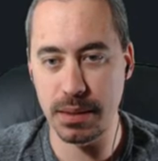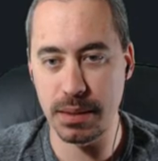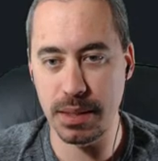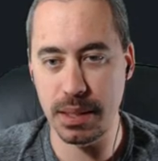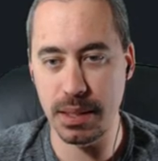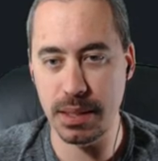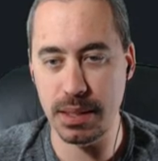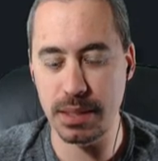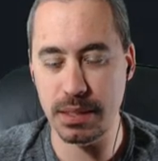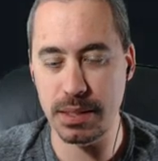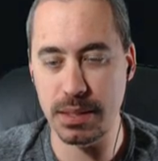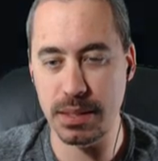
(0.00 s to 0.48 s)

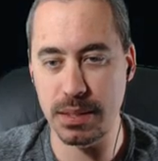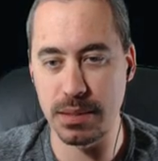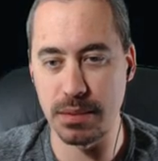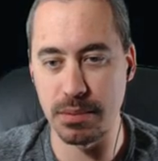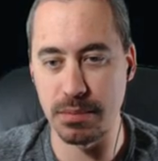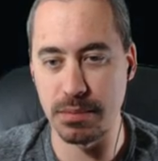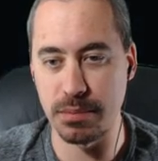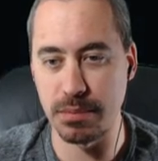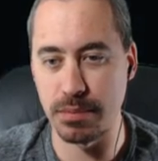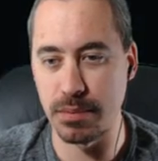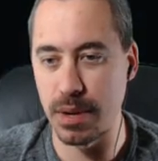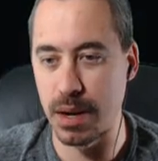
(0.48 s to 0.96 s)
think it's the
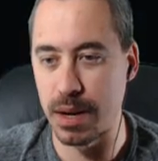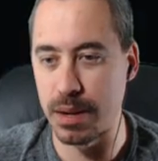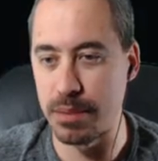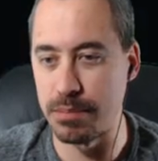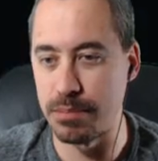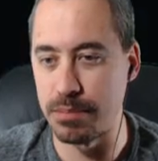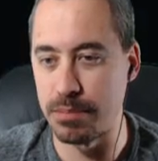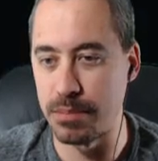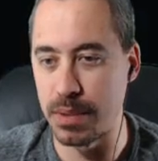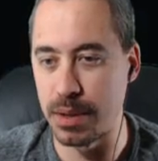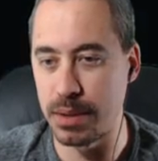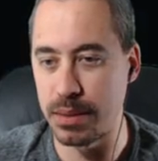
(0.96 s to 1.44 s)
right...
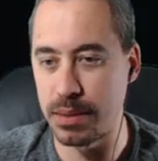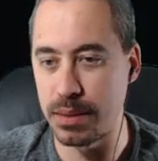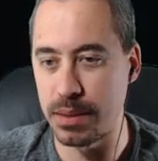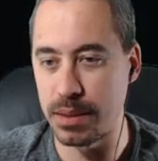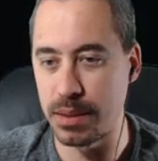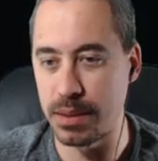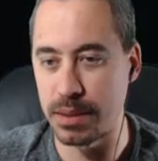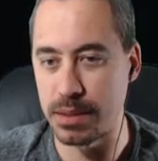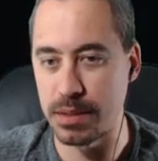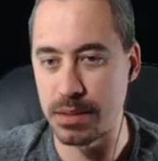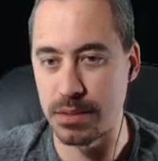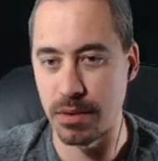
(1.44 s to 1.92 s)
I
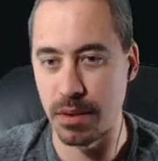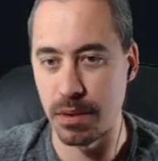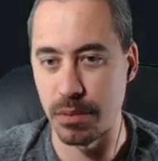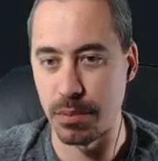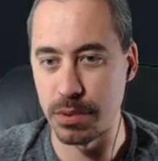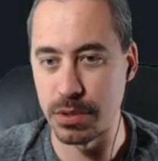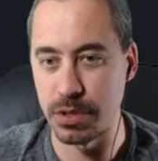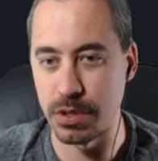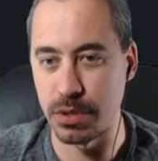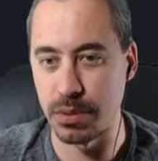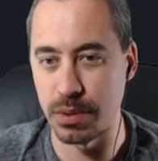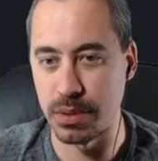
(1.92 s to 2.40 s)
think it's the right... I'll
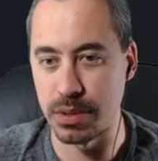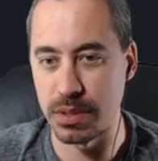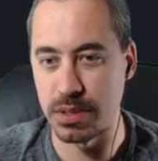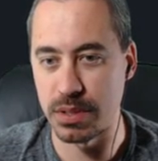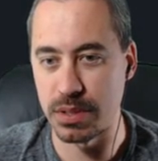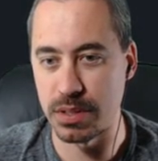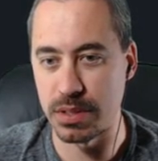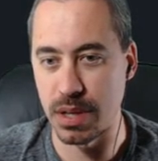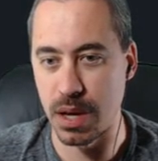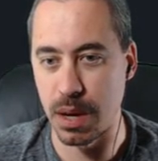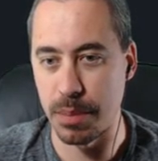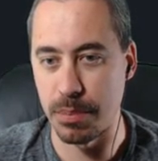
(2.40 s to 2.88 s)
put you on
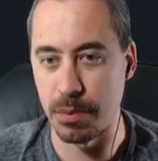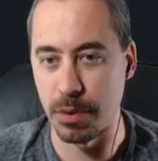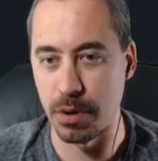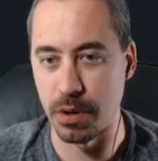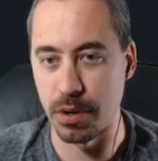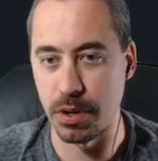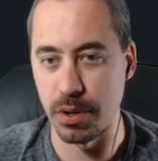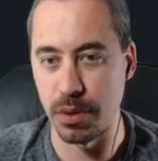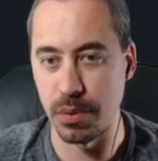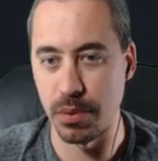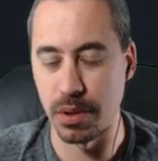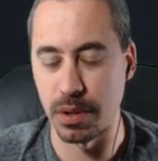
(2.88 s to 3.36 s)
stopper,
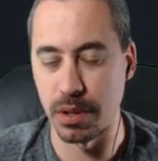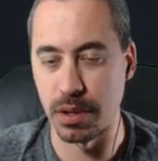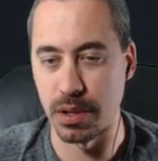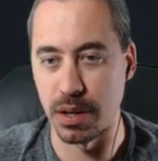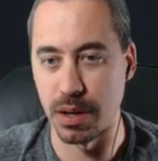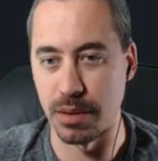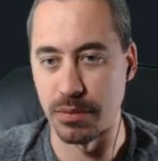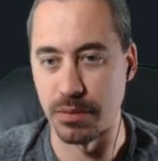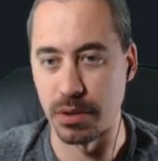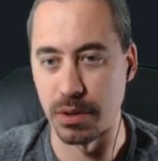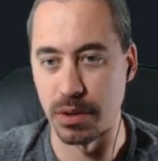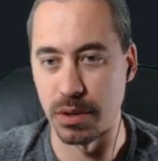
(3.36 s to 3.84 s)
you on
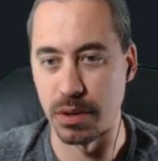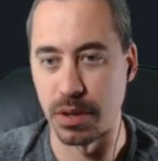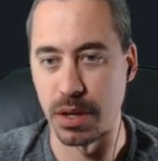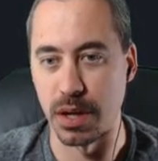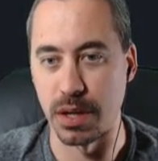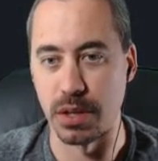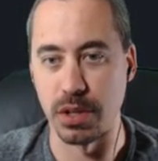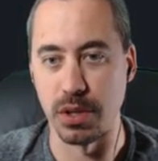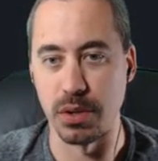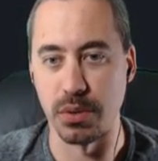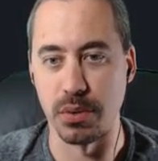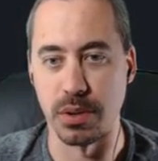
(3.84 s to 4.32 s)
cover,
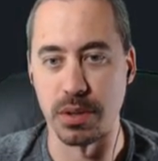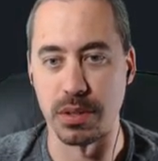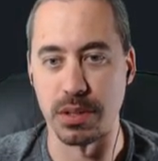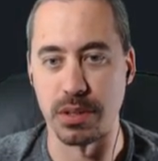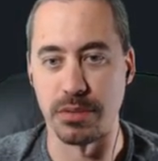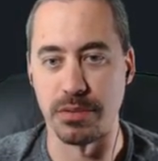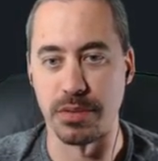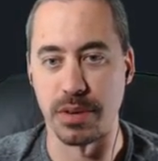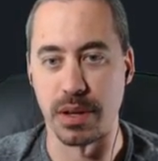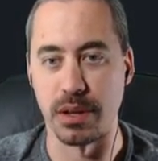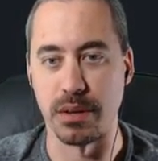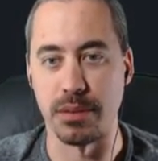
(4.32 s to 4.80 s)
and you on
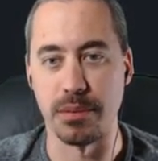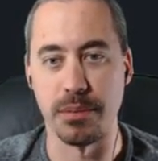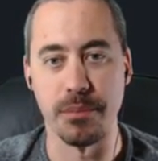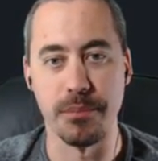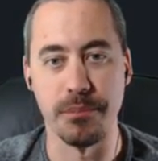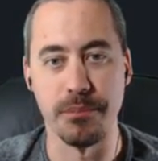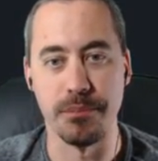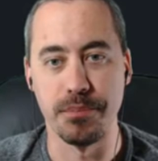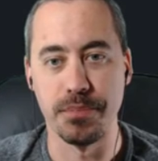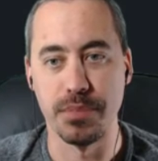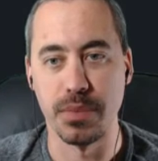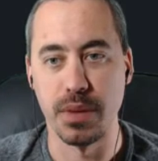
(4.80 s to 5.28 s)
defend.
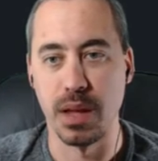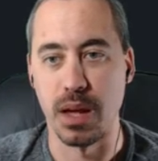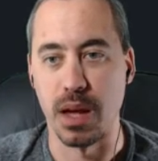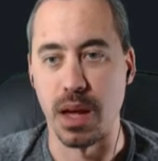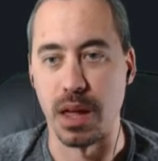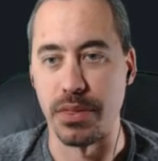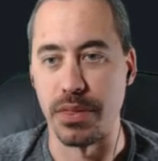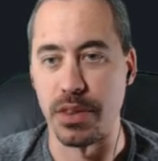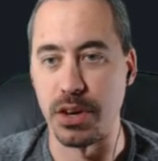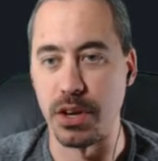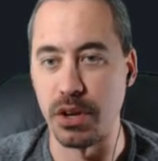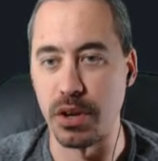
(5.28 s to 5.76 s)

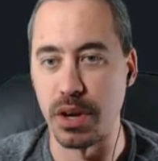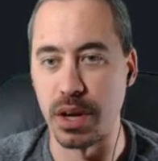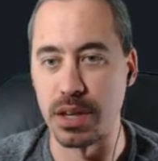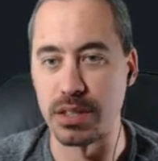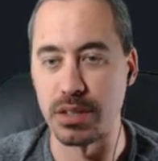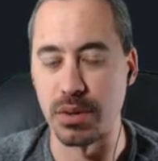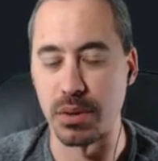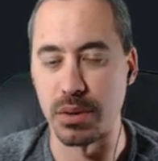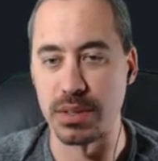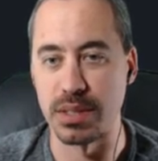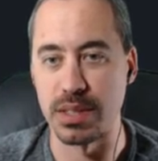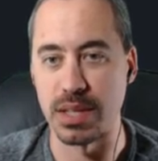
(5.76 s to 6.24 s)
And then you guys
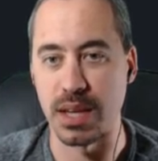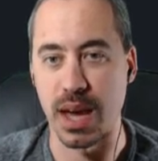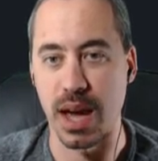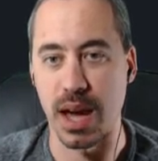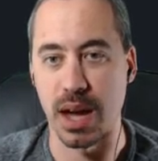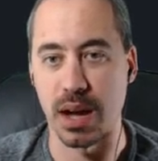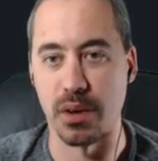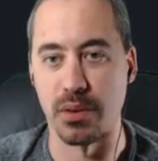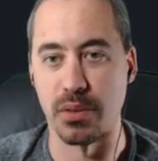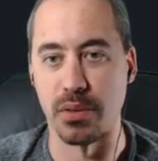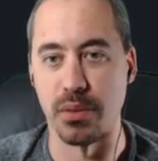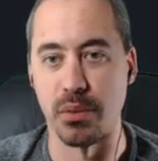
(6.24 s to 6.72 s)
go
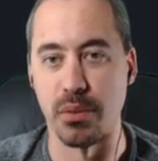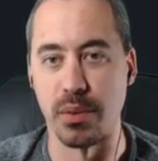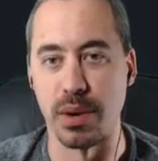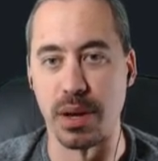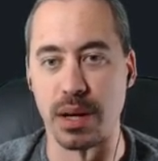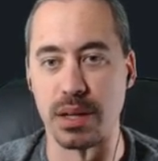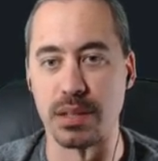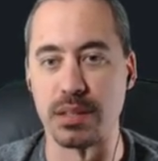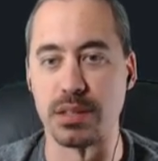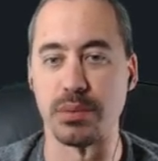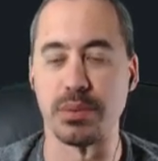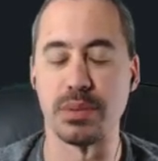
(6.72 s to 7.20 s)
attack on the
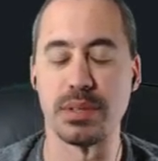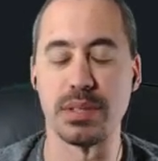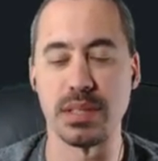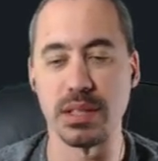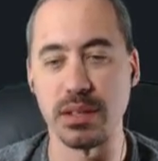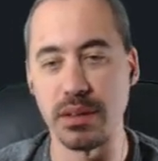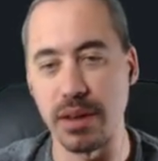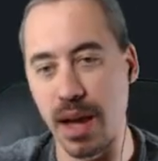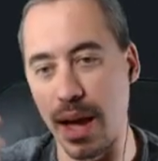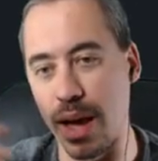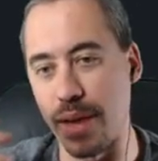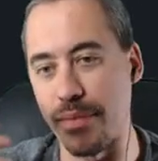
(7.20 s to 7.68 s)
wing. So we
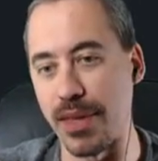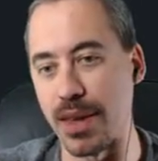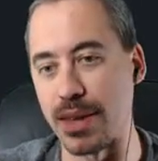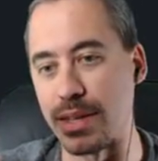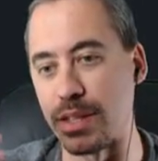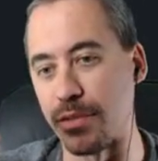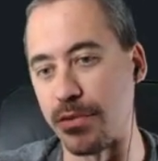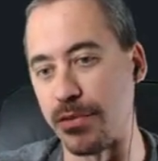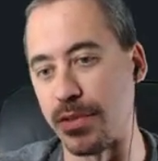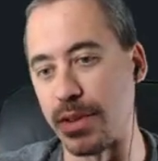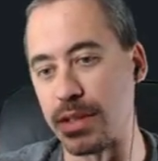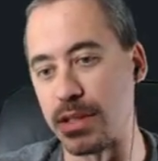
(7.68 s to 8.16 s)
still have that
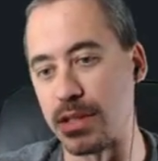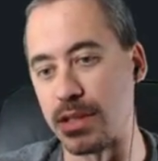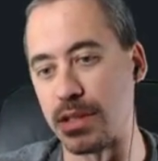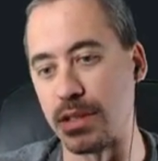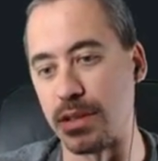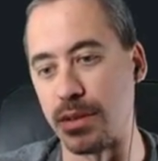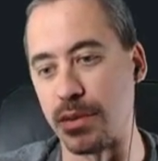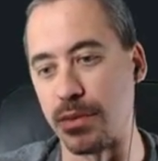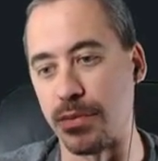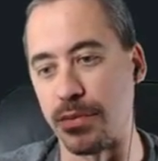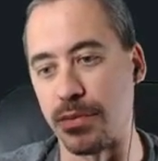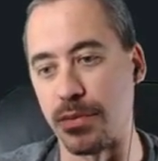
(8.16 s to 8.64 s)

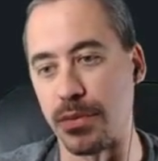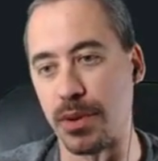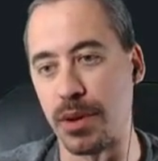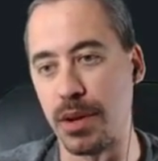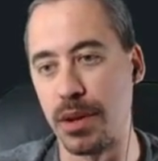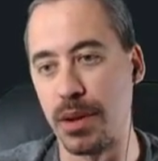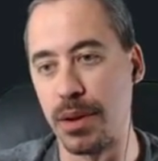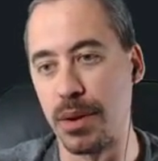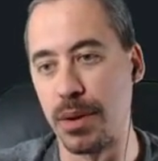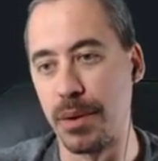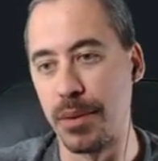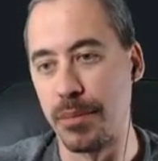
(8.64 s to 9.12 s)
defensive,
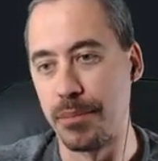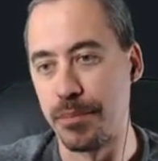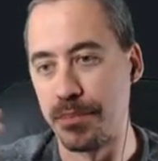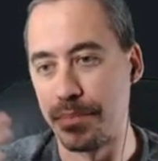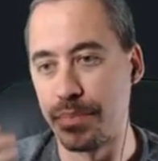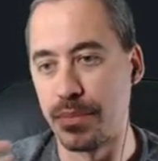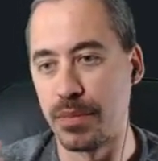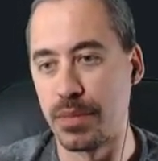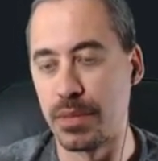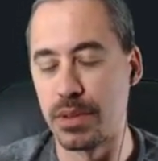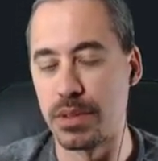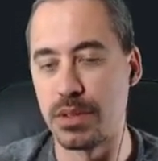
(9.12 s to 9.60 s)

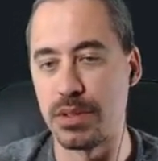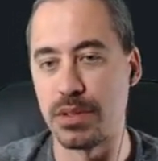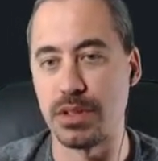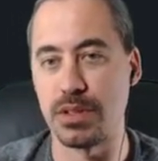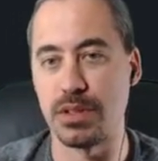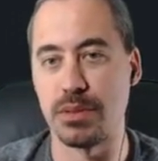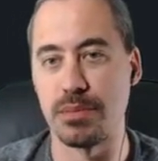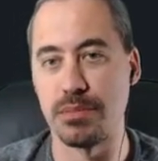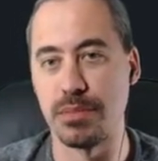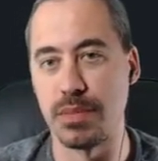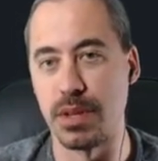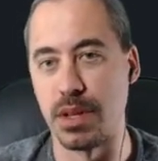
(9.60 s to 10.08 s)

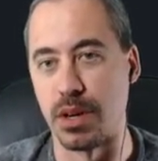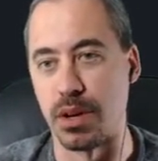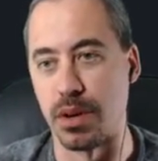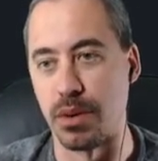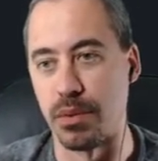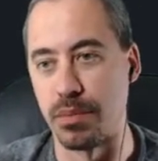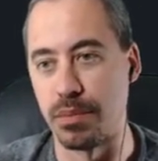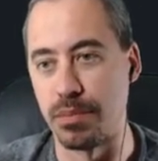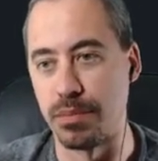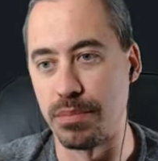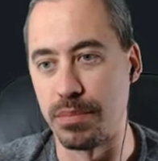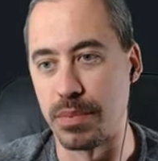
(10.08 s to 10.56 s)
you
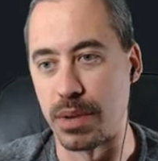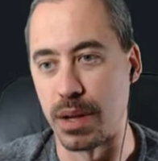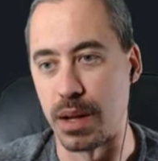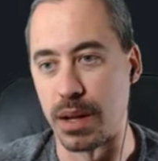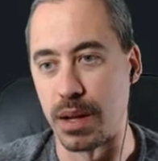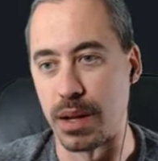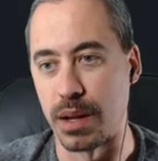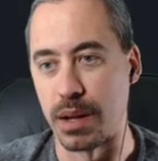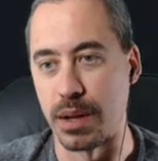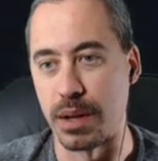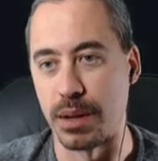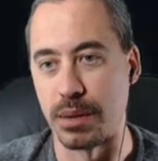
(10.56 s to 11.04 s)
know,
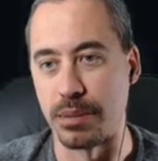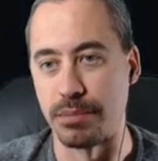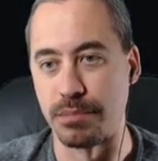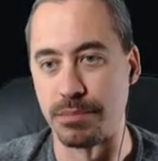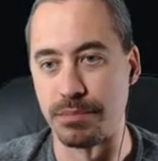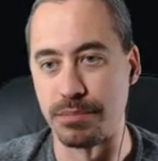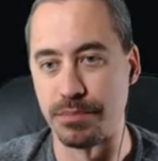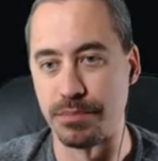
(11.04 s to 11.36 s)
um,